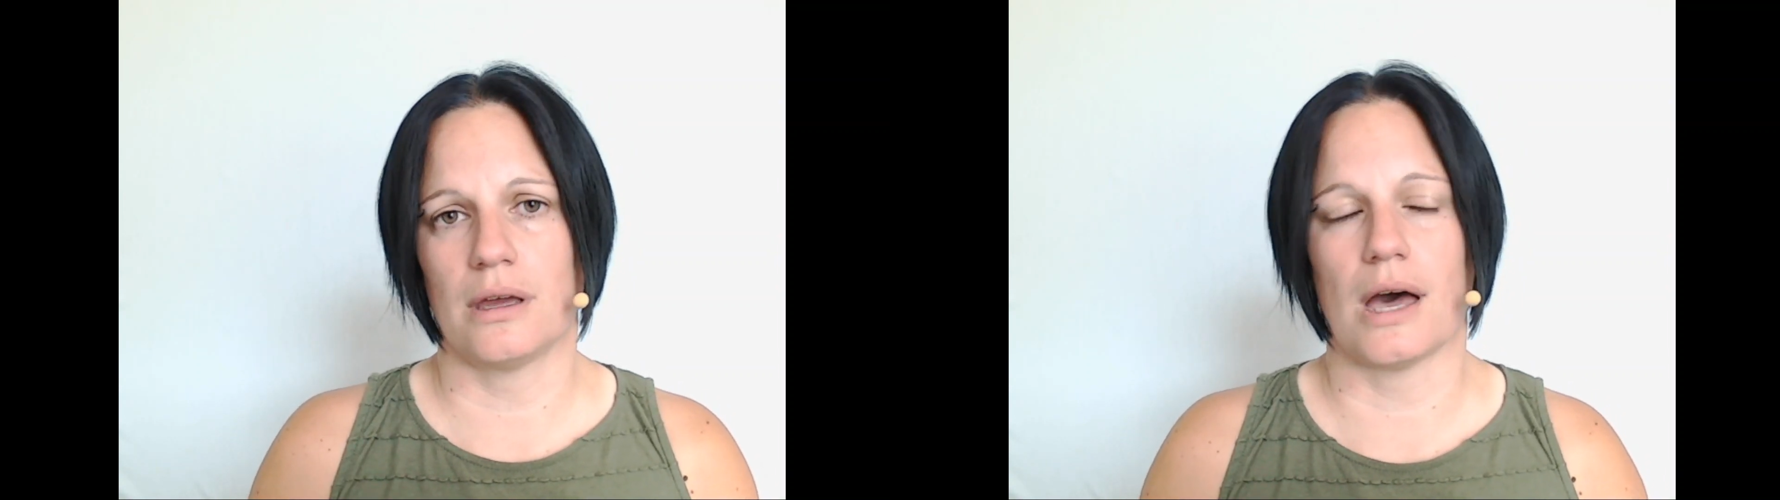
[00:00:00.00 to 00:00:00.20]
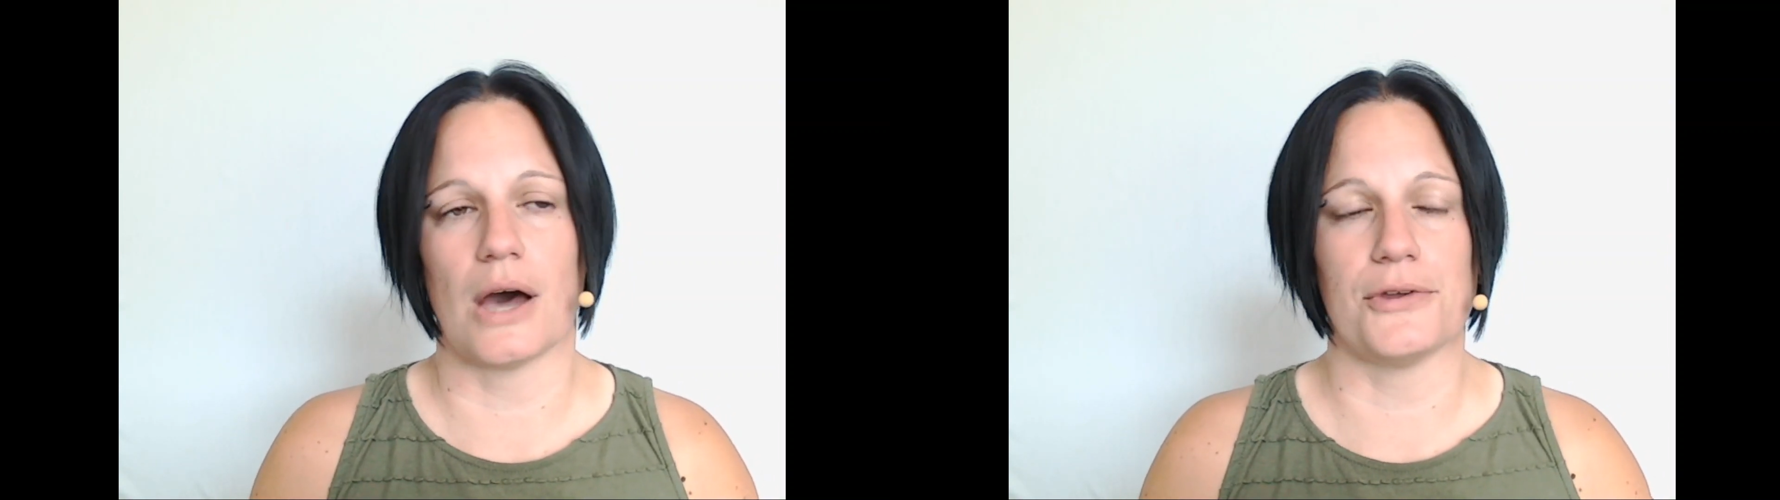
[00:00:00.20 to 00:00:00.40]

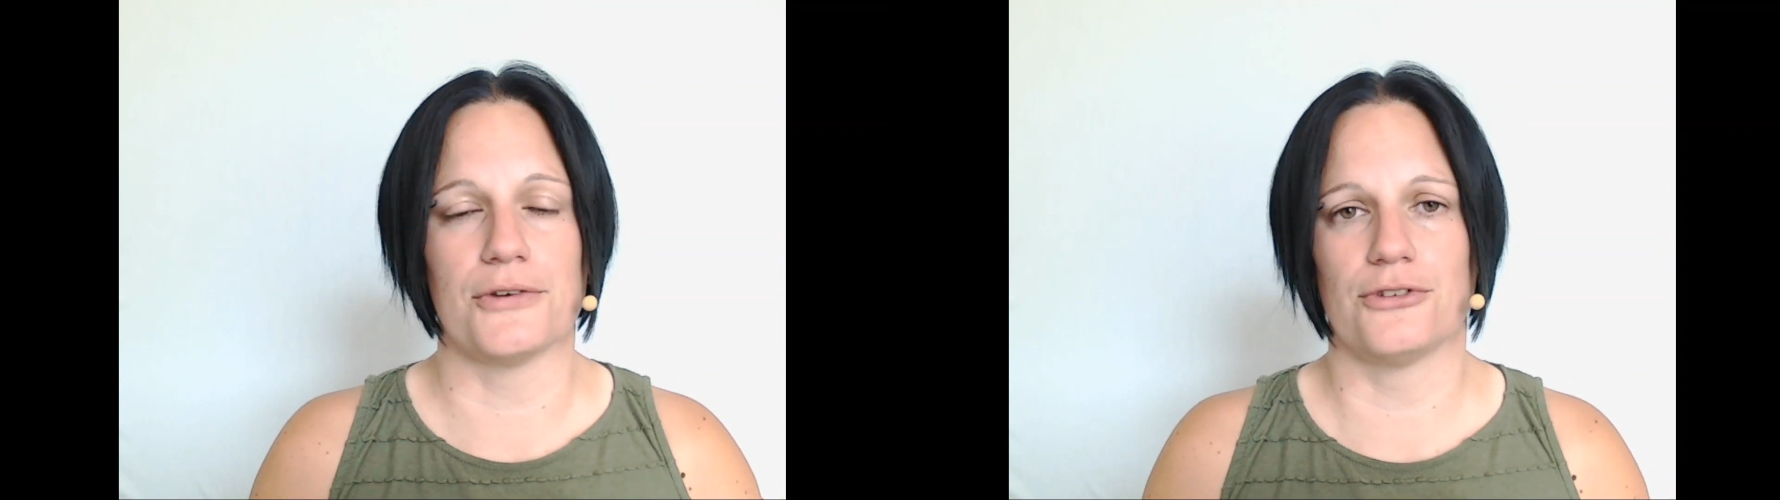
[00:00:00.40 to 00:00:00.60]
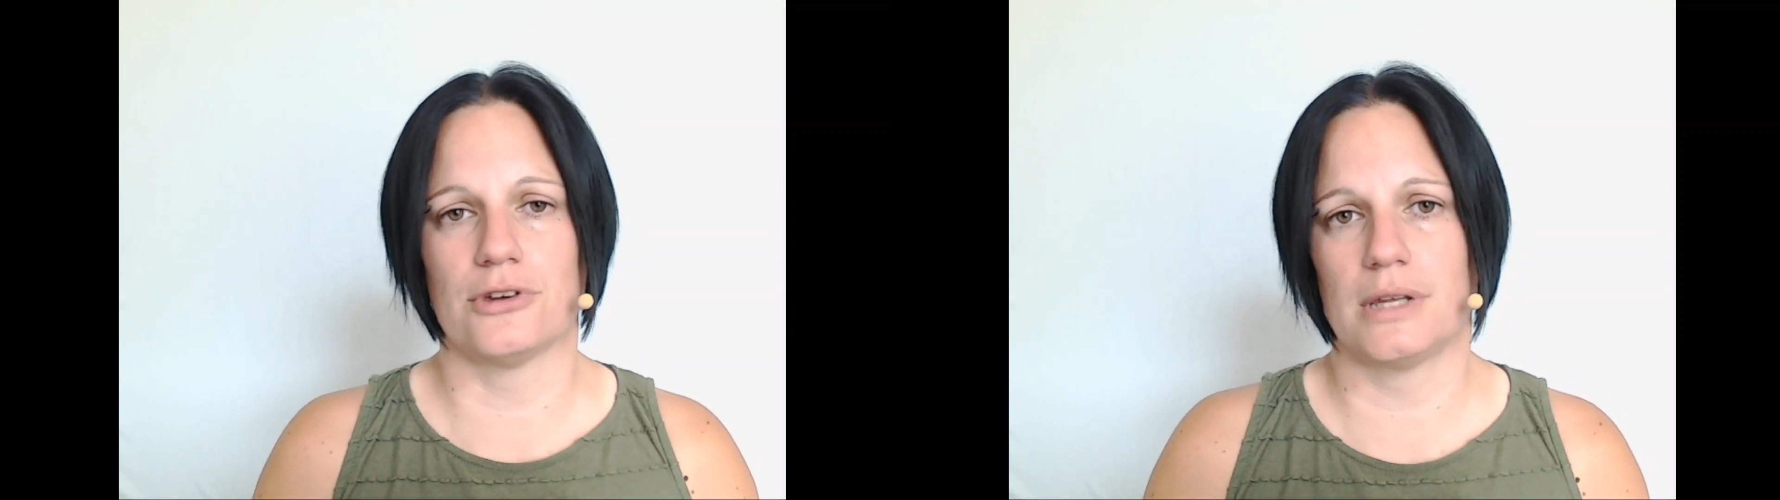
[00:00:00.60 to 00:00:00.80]
how you're
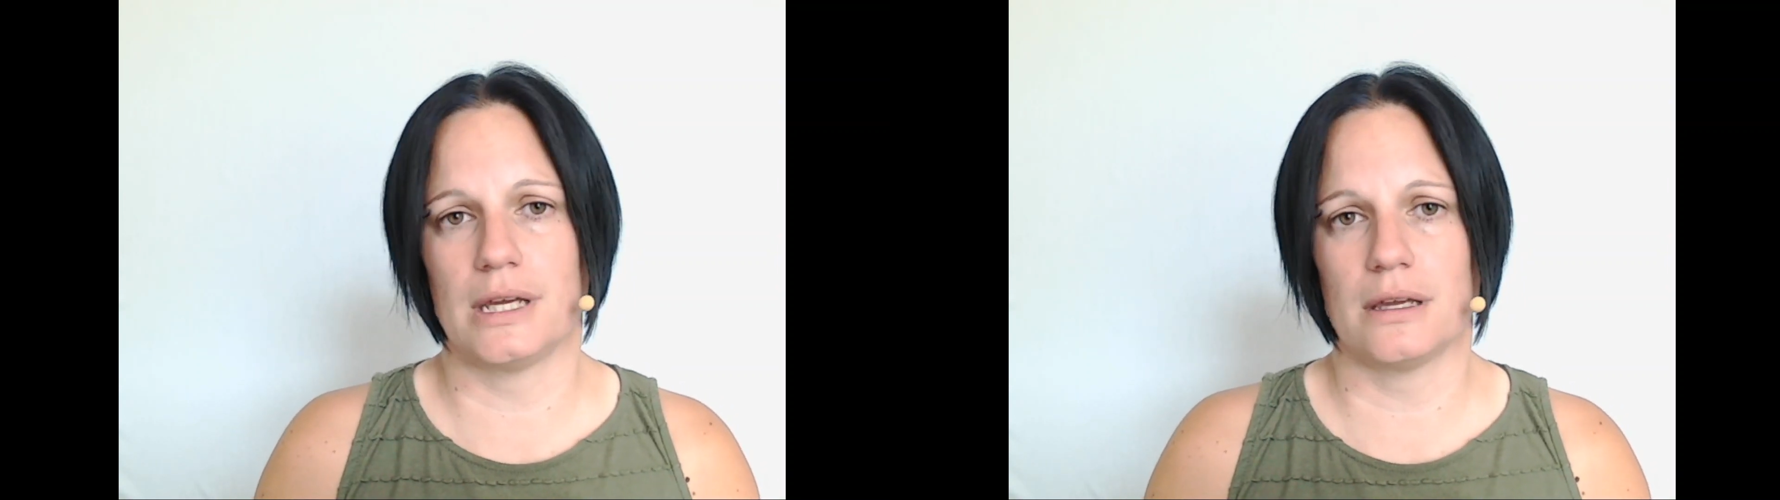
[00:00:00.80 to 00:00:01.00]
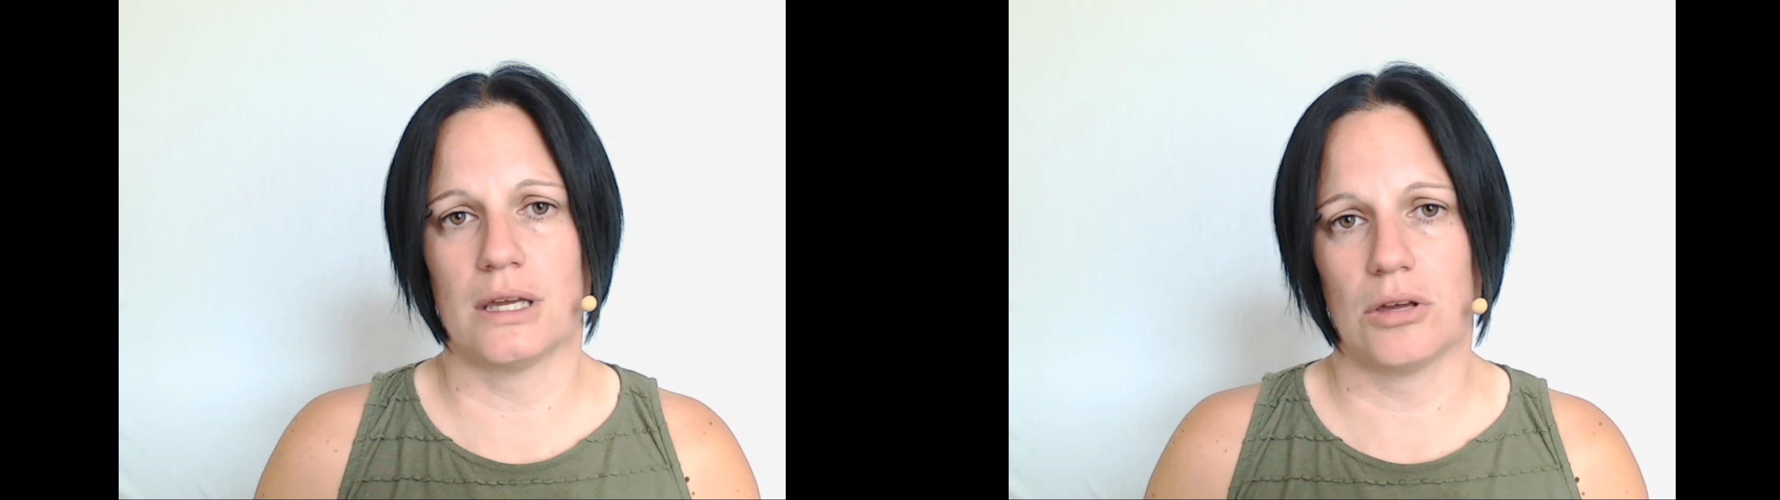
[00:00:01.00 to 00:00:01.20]

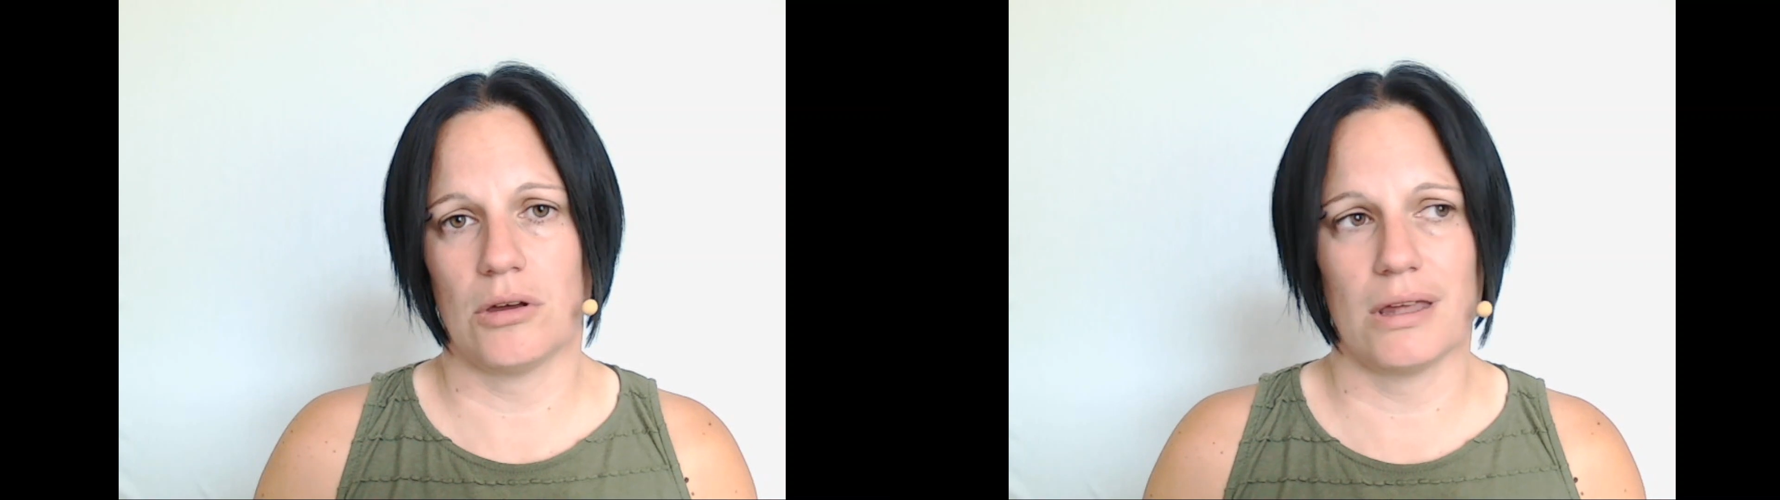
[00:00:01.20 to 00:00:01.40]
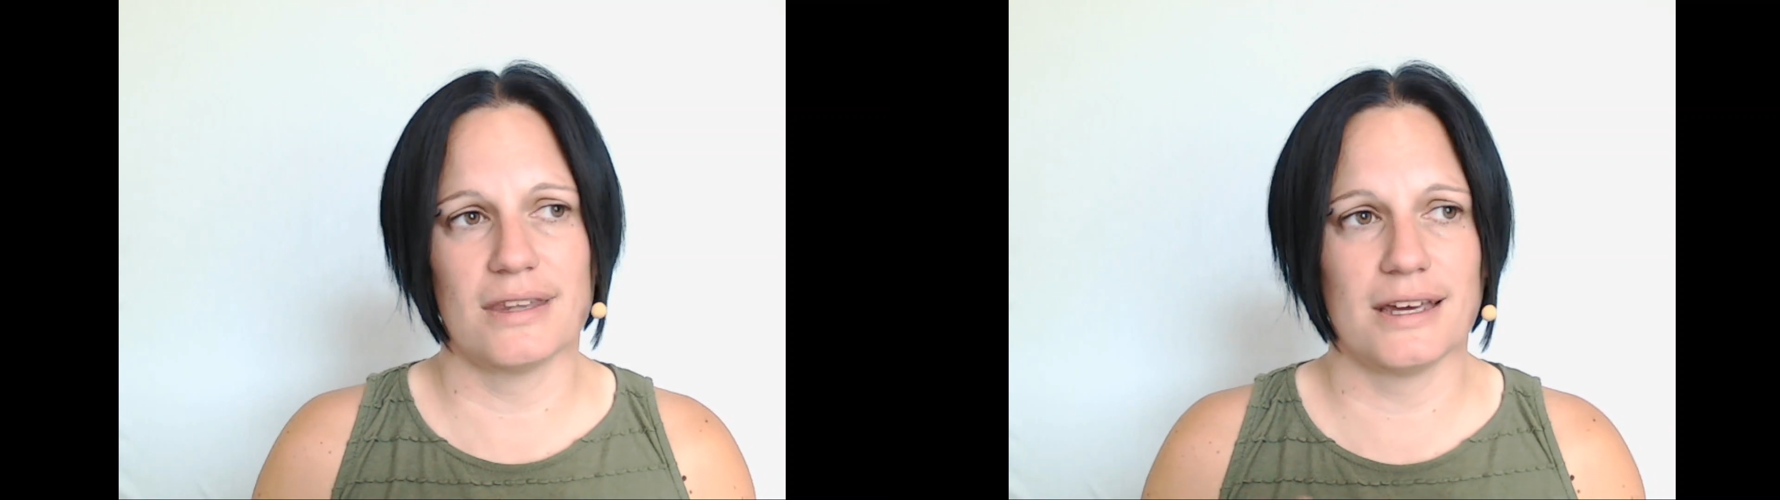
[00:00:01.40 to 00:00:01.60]
feeling,
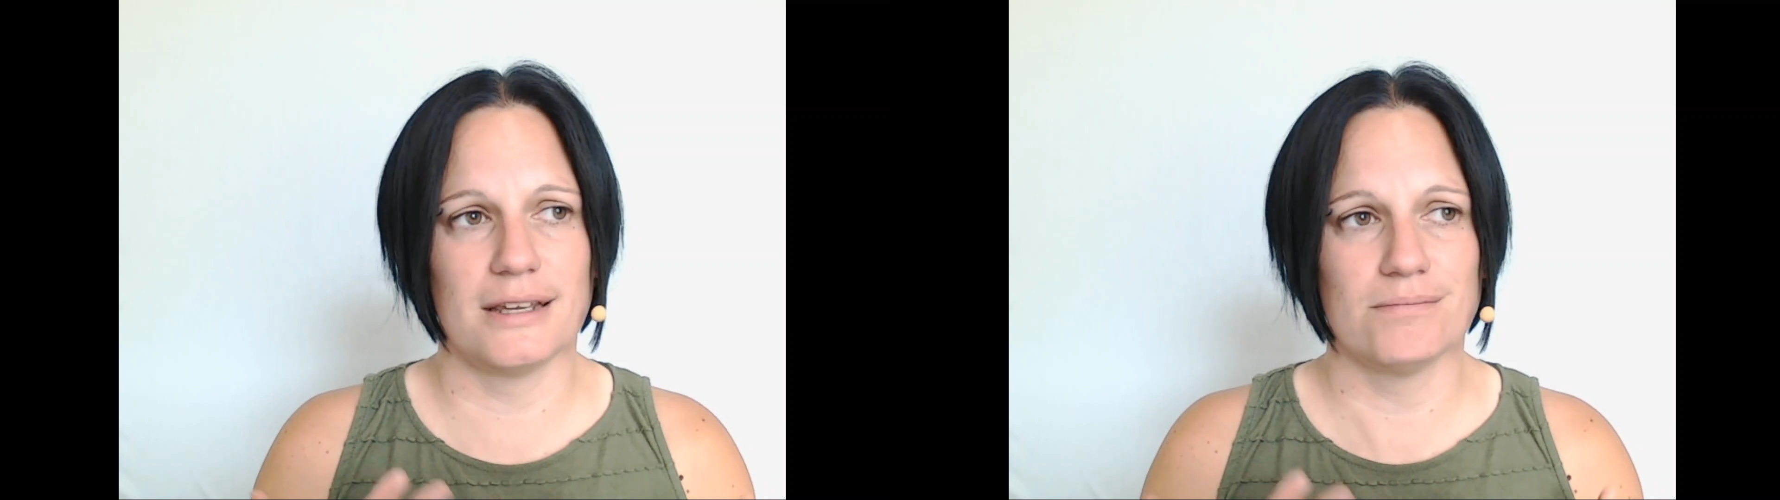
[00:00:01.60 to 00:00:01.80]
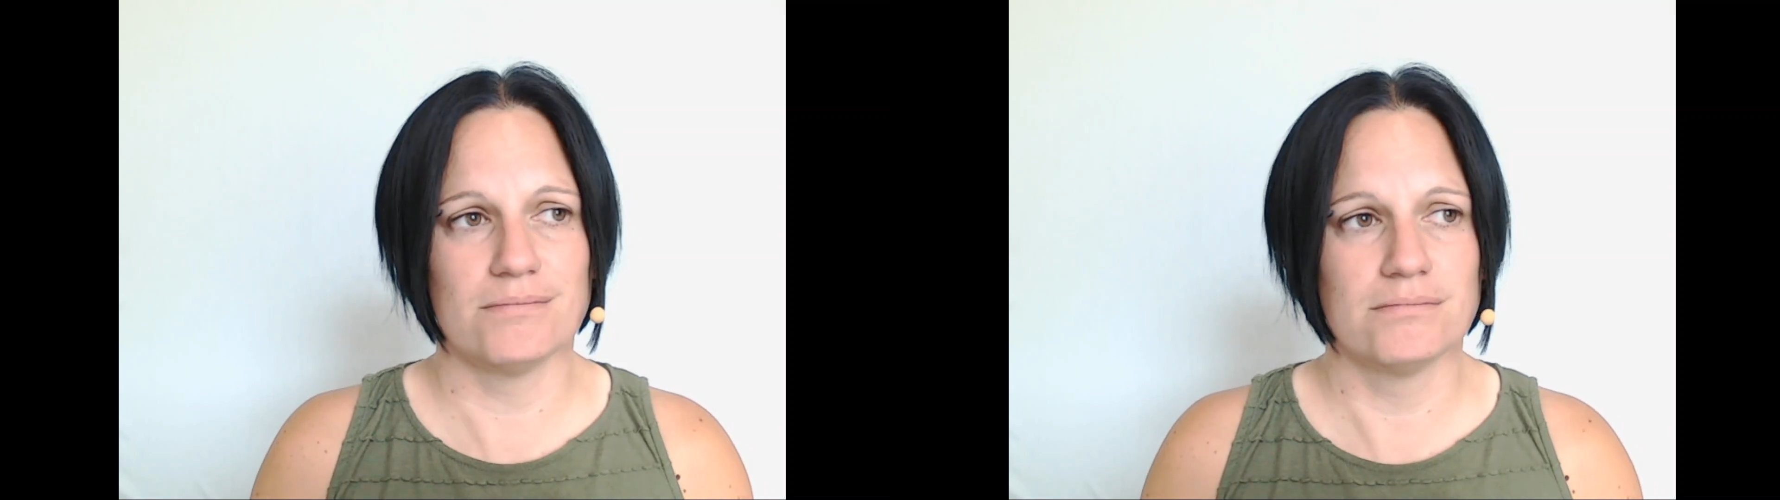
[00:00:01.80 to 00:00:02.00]
and then,